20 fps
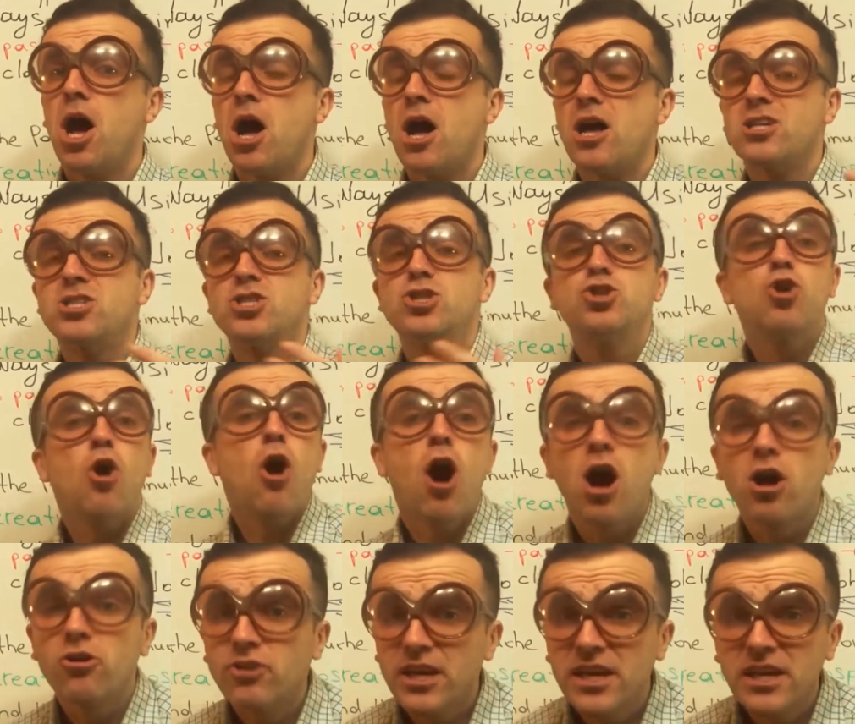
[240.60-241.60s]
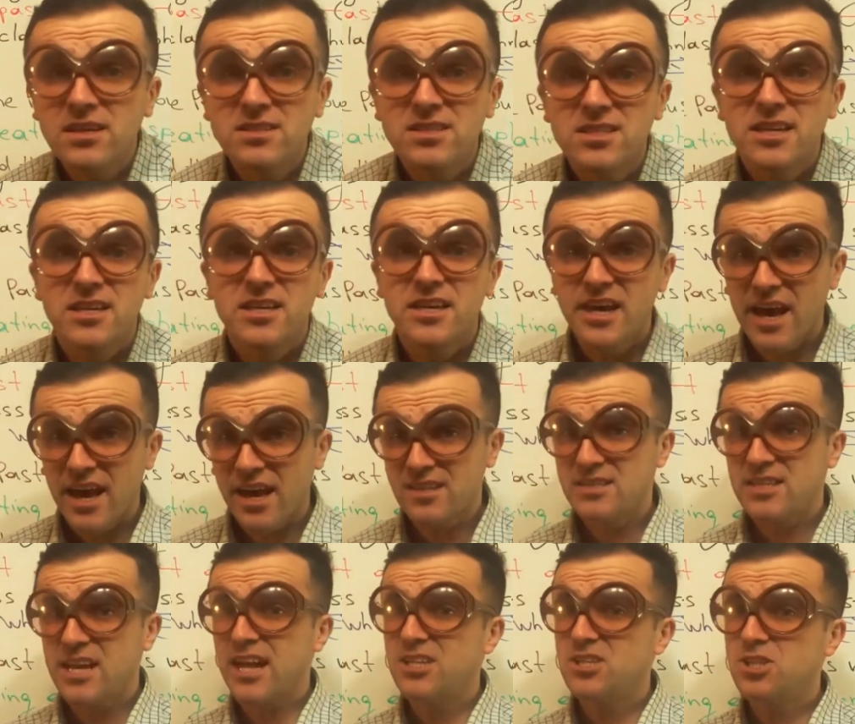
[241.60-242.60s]
stories, yes,
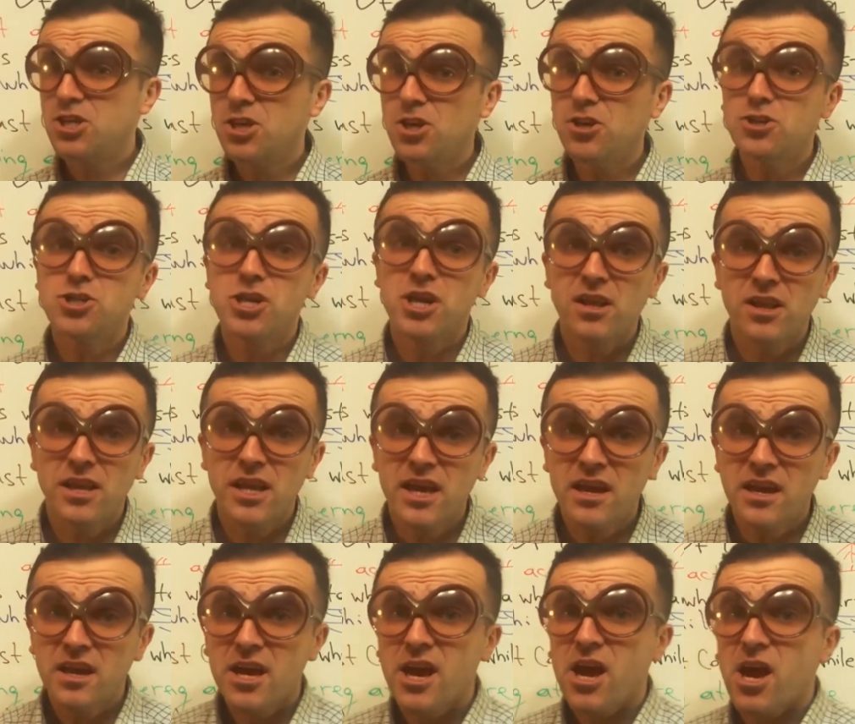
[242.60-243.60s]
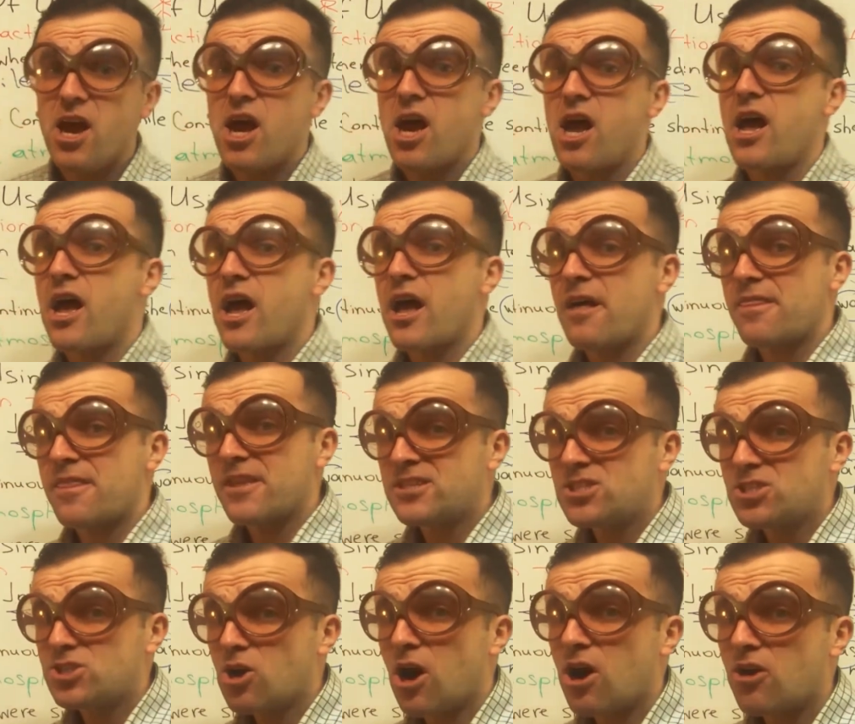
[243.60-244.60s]
and usually the
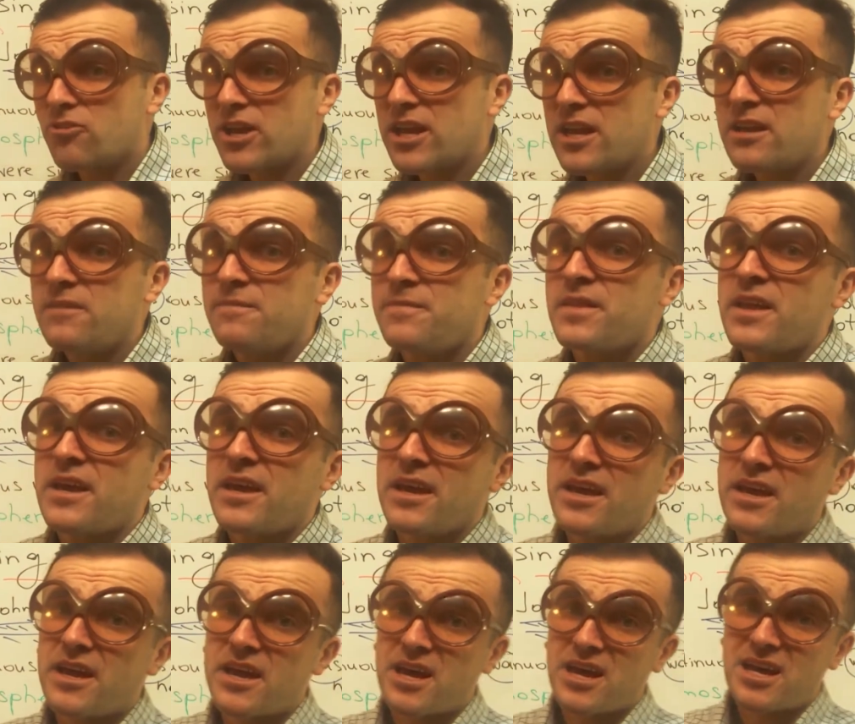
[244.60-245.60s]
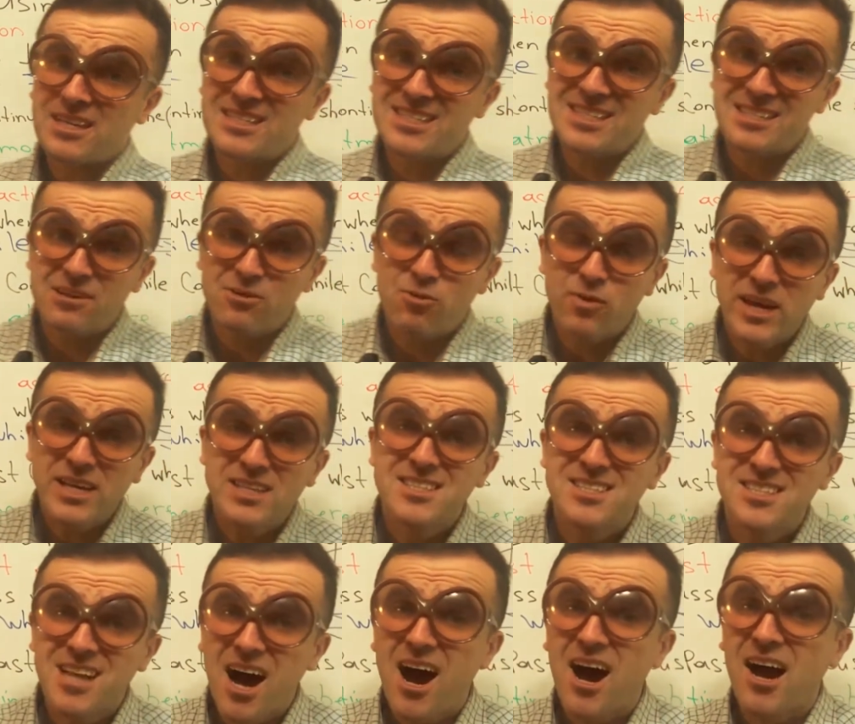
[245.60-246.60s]
story we
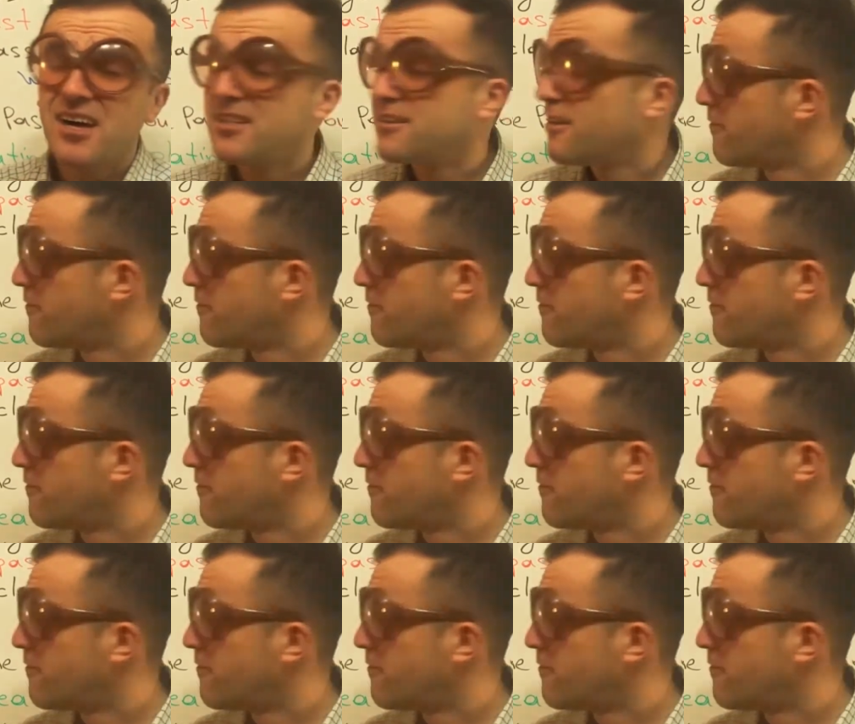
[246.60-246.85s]
start